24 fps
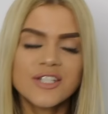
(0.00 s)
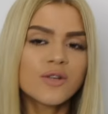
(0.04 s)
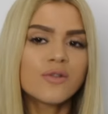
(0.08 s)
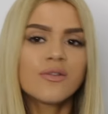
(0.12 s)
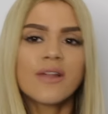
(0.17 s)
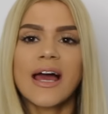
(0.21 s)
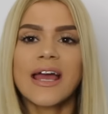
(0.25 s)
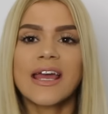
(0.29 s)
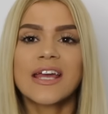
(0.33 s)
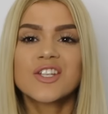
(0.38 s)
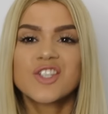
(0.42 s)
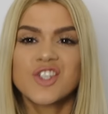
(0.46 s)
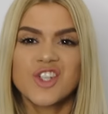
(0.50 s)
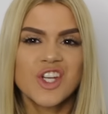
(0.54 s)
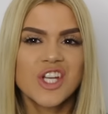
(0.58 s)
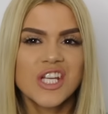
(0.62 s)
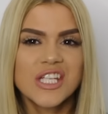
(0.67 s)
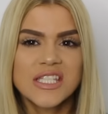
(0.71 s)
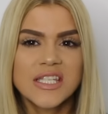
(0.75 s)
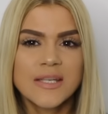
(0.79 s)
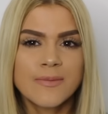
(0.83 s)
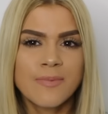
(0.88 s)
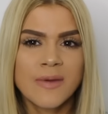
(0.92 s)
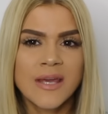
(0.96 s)
don't like a
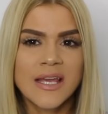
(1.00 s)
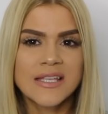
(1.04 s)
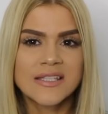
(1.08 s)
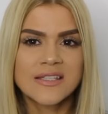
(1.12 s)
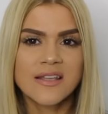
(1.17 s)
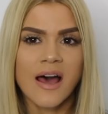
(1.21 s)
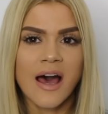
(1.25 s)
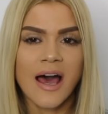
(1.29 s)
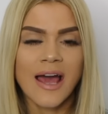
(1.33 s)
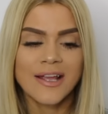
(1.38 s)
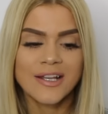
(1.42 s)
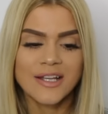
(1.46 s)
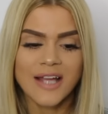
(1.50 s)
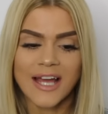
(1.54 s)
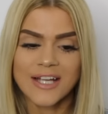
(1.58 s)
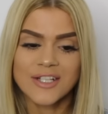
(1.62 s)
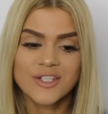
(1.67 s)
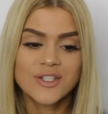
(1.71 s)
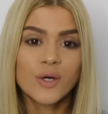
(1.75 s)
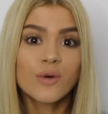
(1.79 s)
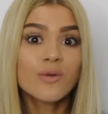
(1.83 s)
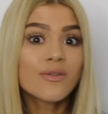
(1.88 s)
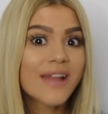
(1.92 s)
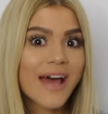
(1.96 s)
cheesy pizza. I
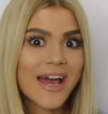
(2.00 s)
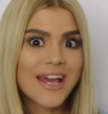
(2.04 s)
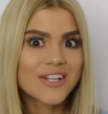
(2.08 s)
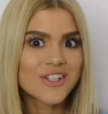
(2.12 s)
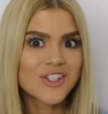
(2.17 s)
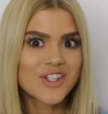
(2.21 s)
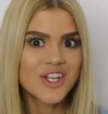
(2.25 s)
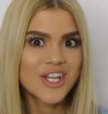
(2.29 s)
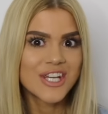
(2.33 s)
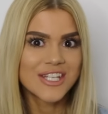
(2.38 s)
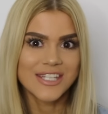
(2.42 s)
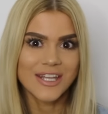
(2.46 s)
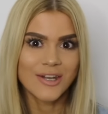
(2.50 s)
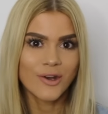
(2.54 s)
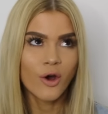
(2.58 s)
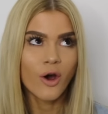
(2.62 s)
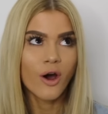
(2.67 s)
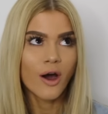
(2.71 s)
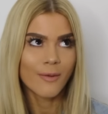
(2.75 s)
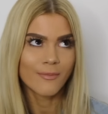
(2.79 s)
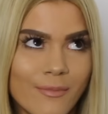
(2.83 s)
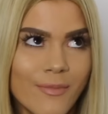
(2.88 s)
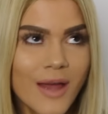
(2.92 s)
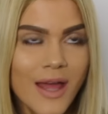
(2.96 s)
don't like cheese. I
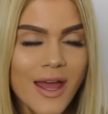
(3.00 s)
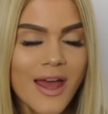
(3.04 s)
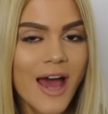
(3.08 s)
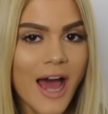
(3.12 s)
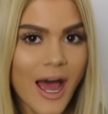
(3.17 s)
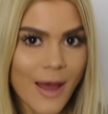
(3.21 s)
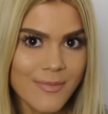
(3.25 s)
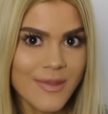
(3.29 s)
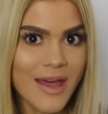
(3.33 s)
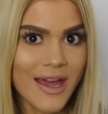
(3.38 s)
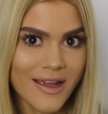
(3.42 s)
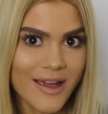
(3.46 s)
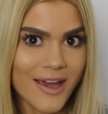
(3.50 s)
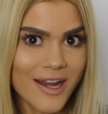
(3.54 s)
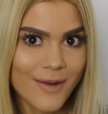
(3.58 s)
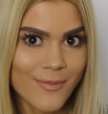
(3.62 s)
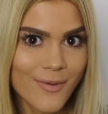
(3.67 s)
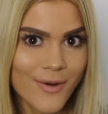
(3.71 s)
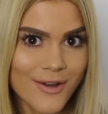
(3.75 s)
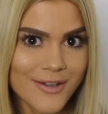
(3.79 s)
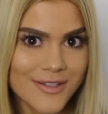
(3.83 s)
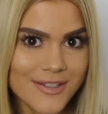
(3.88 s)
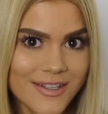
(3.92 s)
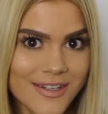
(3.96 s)
know I'm that kind of
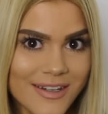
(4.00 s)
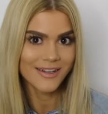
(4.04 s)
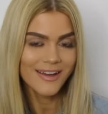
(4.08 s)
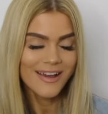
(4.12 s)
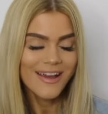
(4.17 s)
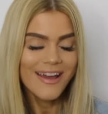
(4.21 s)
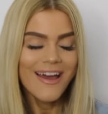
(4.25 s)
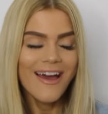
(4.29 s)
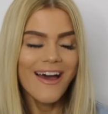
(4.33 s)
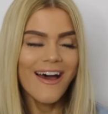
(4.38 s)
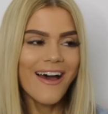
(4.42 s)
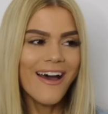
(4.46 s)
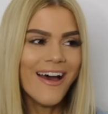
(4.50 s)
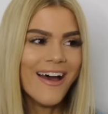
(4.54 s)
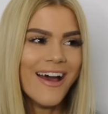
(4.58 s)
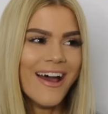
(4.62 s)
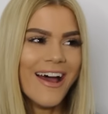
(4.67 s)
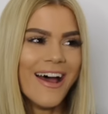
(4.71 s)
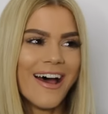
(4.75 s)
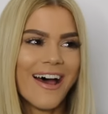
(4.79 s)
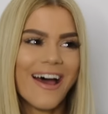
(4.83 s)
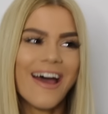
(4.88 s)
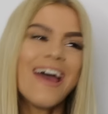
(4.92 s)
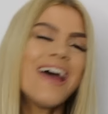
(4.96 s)
person.
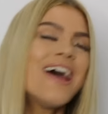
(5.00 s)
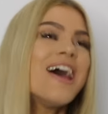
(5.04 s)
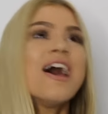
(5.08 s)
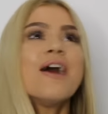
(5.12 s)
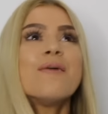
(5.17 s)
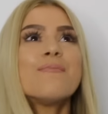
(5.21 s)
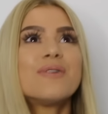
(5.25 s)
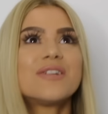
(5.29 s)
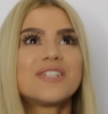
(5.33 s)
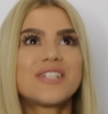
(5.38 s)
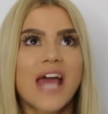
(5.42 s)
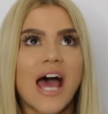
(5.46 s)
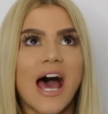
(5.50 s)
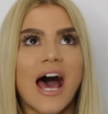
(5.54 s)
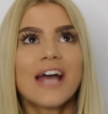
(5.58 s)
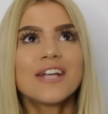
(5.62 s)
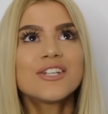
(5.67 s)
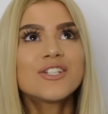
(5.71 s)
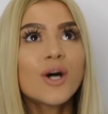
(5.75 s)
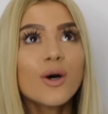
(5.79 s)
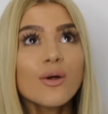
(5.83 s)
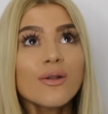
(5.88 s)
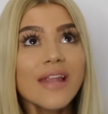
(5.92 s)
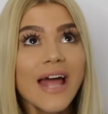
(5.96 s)
But yeah, I
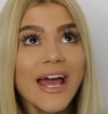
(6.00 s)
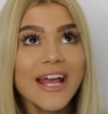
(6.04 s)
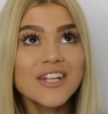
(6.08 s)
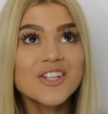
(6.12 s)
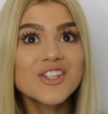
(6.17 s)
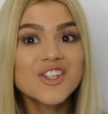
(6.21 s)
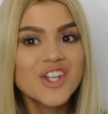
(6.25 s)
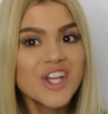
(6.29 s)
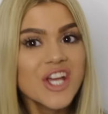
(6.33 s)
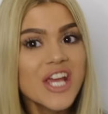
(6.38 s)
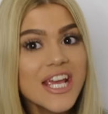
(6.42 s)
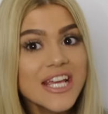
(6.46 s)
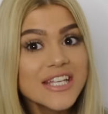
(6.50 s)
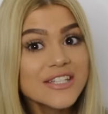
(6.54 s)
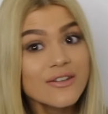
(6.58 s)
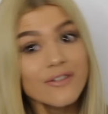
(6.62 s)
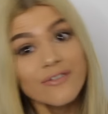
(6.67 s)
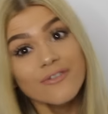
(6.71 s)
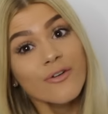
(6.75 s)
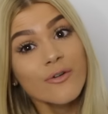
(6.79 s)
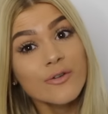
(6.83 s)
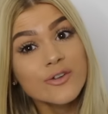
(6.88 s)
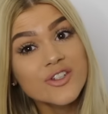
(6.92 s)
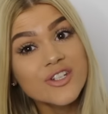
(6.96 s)
don't like cheese,
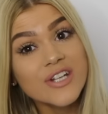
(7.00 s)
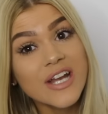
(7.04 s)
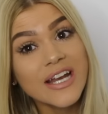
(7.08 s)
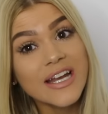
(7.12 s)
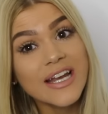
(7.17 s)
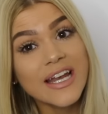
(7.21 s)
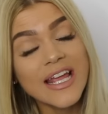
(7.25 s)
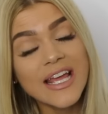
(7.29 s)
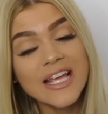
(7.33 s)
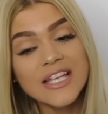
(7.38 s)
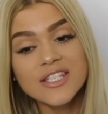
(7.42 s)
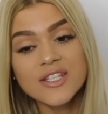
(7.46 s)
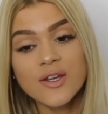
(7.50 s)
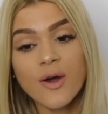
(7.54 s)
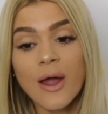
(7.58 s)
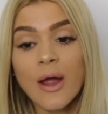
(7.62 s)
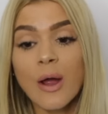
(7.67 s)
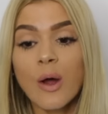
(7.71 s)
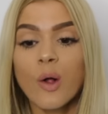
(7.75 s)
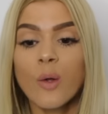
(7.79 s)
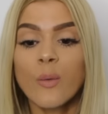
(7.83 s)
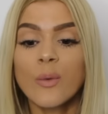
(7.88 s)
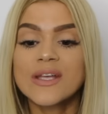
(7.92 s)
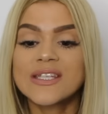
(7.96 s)
unfortunately. So
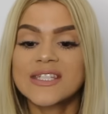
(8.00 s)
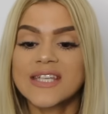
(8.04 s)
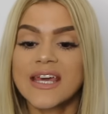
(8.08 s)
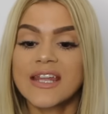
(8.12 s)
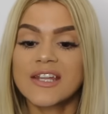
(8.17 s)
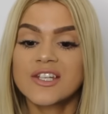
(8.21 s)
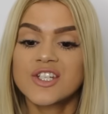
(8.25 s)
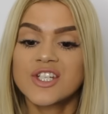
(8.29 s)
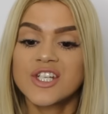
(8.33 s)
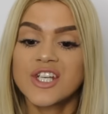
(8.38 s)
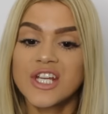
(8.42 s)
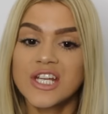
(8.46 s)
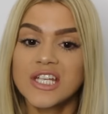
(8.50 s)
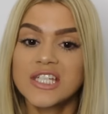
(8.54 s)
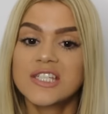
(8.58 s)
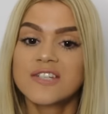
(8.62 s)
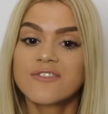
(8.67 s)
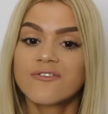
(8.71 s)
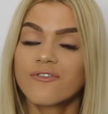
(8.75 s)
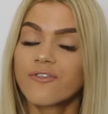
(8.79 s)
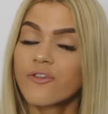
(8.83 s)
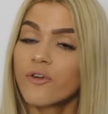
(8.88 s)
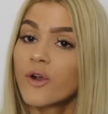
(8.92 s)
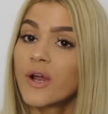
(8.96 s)
I always get a
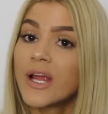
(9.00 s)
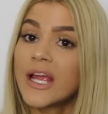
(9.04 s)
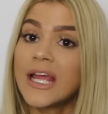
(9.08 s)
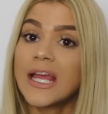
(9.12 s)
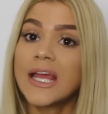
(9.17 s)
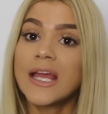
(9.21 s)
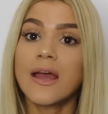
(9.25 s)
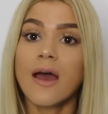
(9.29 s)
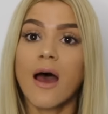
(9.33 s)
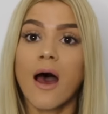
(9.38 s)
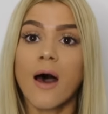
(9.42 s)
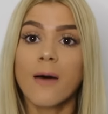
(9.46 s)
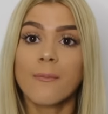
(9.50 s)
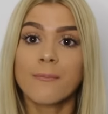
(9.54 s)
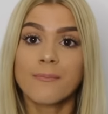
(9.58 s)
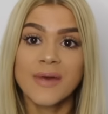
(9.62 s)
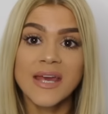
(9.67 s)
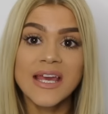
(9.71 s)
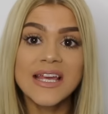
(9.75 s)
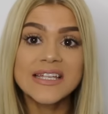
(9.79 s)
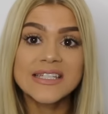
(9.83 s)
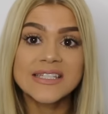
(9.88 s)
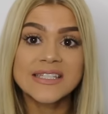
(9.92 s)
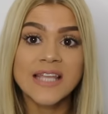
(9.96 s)
cheese-free
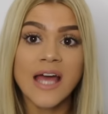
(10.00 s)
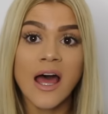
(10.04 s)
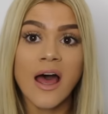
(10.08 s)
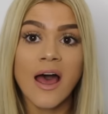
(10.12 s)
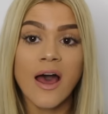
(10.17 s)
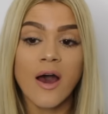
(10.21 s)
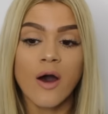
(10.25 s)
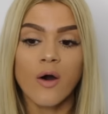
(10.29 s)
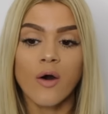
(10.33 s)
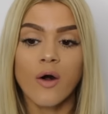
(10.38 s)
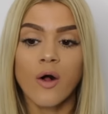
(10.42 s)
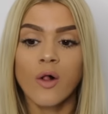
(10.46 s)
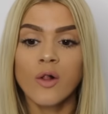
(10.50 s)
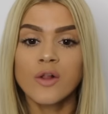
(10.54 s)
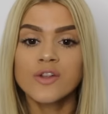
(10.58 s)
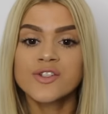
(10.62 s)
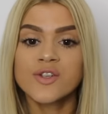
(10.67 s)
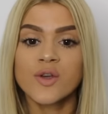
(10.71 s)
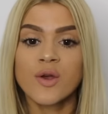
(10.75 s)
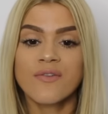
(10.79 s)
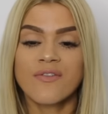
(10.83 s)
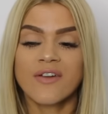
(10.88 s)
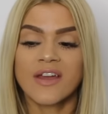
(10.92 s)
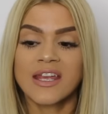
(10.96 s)
pizza.
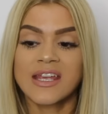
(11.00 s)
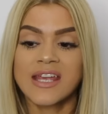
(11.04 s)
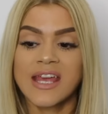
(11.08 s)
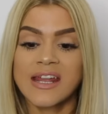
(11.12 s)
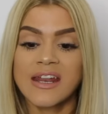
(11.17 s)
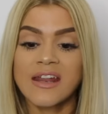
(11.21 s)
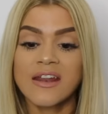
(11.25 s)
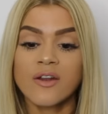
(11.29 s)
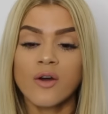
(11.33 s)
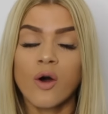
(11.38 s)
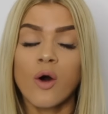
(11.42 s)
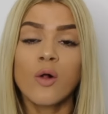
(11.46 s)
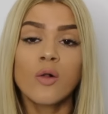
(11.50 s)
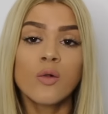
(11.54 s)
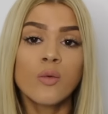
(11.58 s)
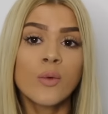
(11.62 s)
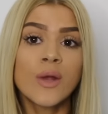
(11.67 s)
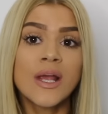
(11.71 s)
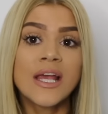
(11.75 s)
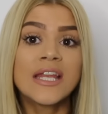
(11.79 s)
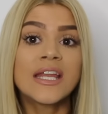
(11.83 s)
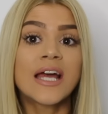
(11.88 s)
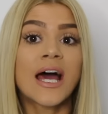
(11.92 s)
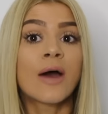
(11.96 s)
Also, if I can get it whole
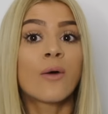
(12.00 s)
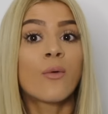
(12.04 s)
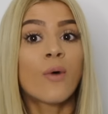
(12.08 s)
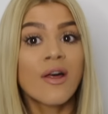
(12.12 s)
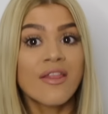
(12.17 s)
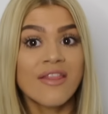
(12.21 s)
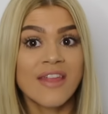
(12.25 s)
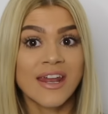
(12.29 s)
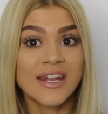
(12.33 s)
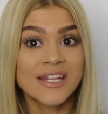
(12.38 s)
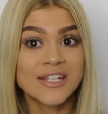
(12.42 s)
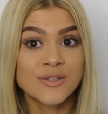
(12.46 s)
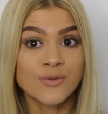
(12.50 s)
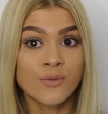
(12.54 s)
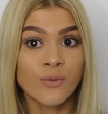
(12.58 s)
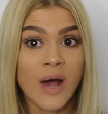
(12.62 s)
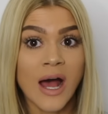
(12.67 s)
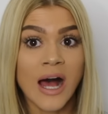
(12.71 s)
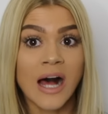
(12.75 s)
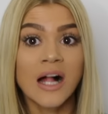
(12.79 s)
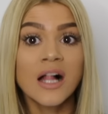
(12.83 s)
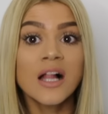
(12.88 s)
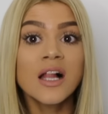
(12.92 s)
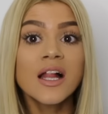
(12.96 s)
wheat, I want that as
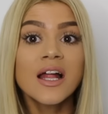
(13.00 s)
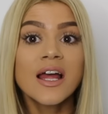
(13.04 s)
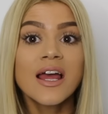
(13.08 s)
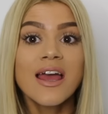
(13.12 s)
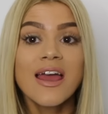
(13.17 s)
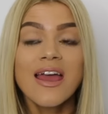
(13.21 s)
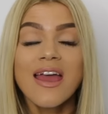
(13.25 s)
well.